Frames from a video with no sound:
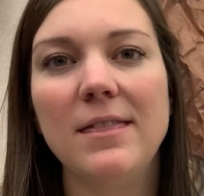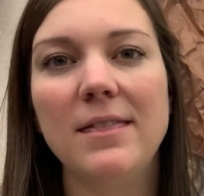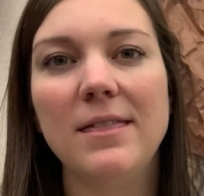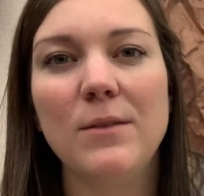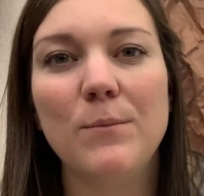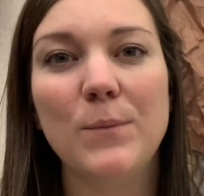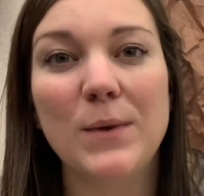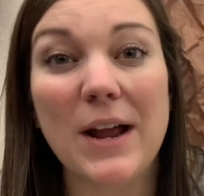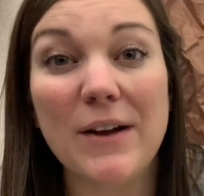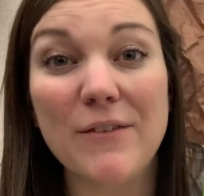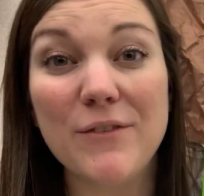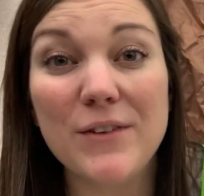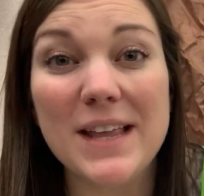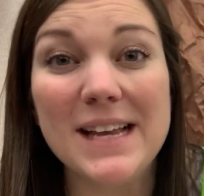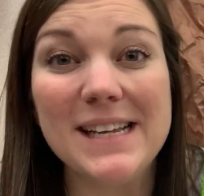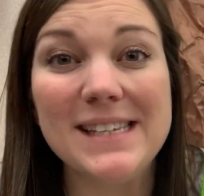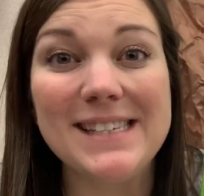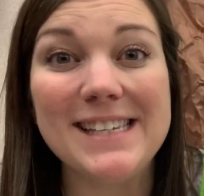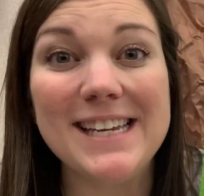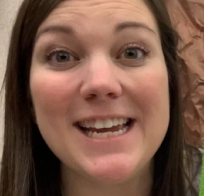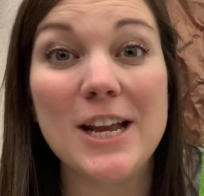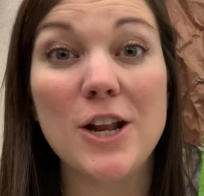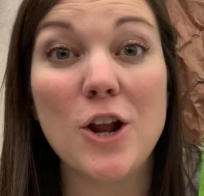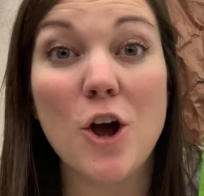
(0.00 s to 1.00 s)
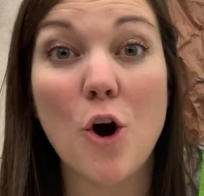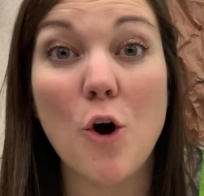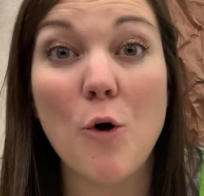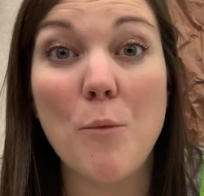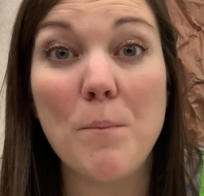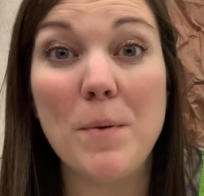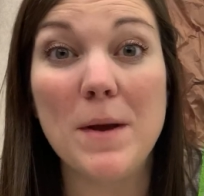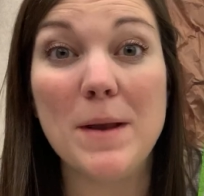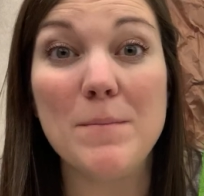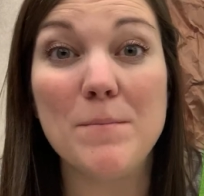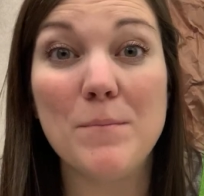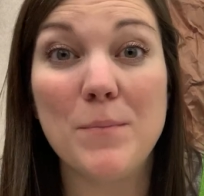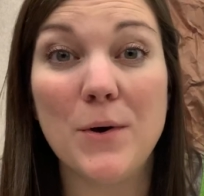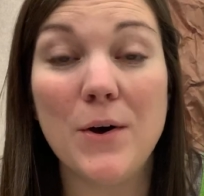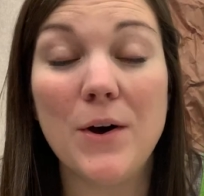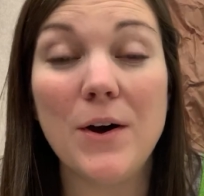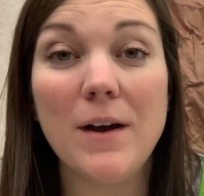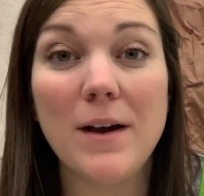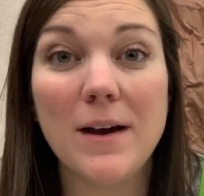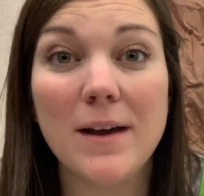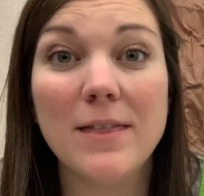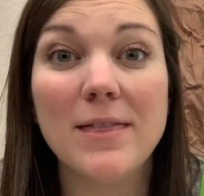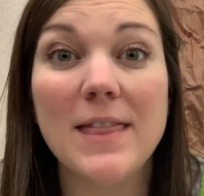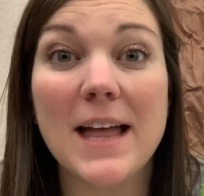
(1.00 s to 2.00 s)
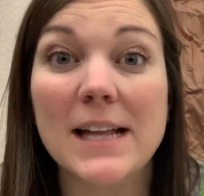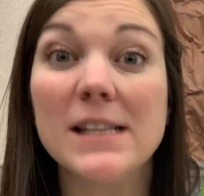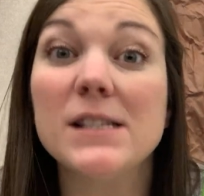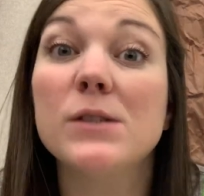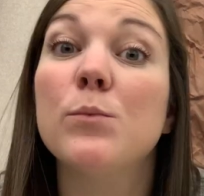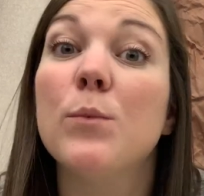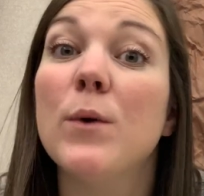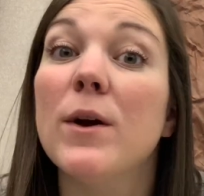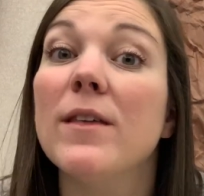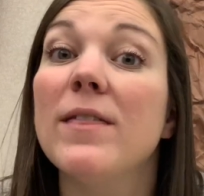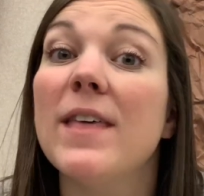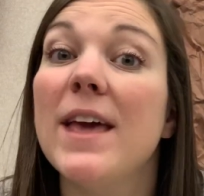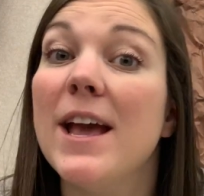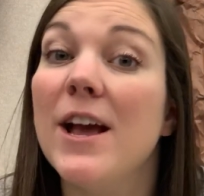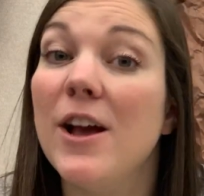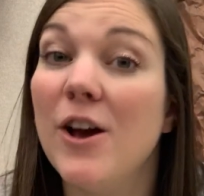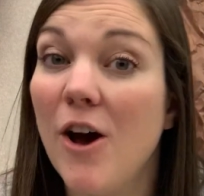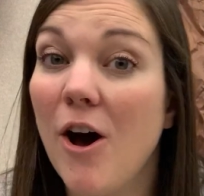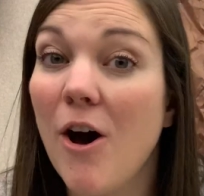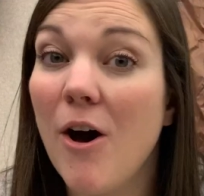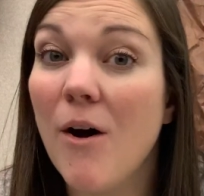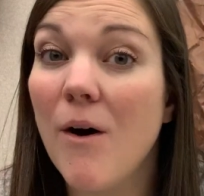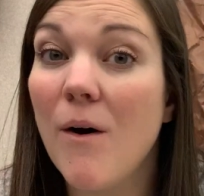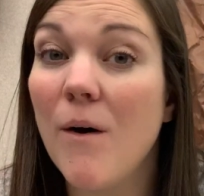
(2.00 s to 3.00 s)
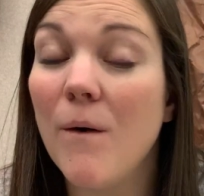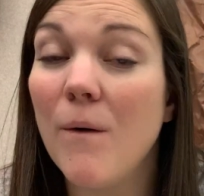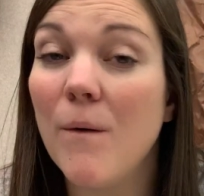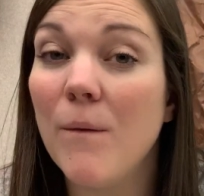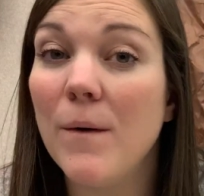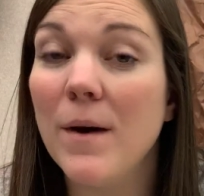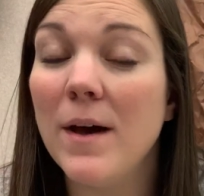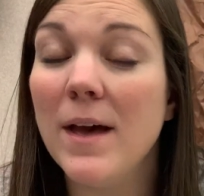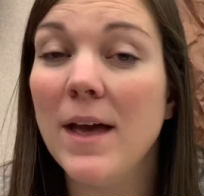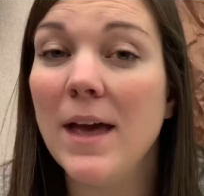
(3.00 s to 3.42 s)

whenever they see an open book, that's where they go.